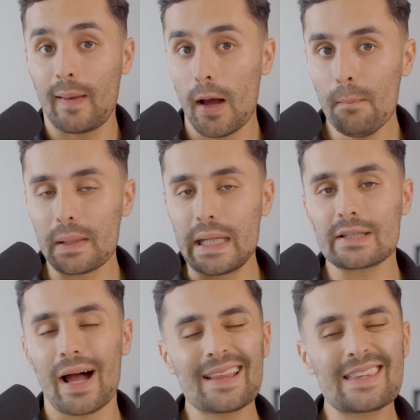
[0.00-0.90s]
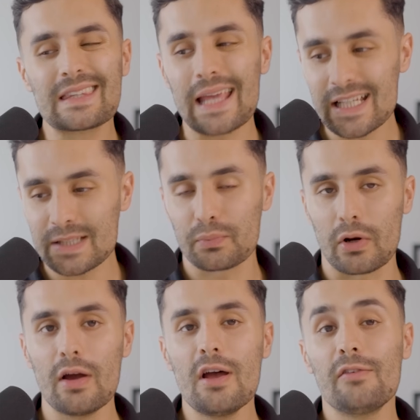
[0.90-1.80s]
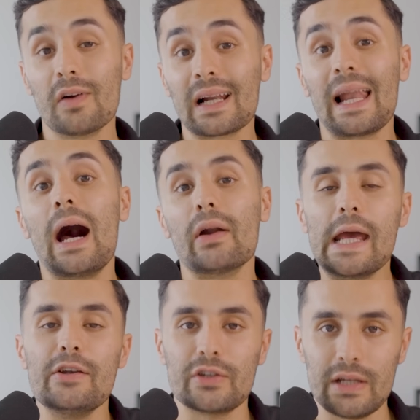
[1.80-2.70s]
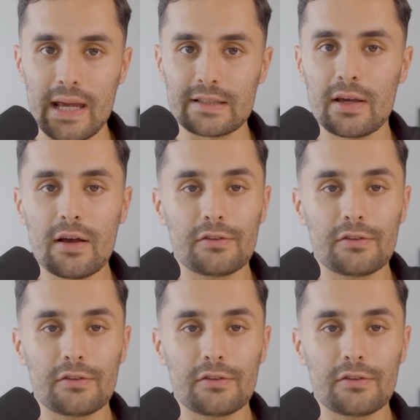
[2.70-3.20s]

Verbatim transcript: and companies are desperate for cloud engineers,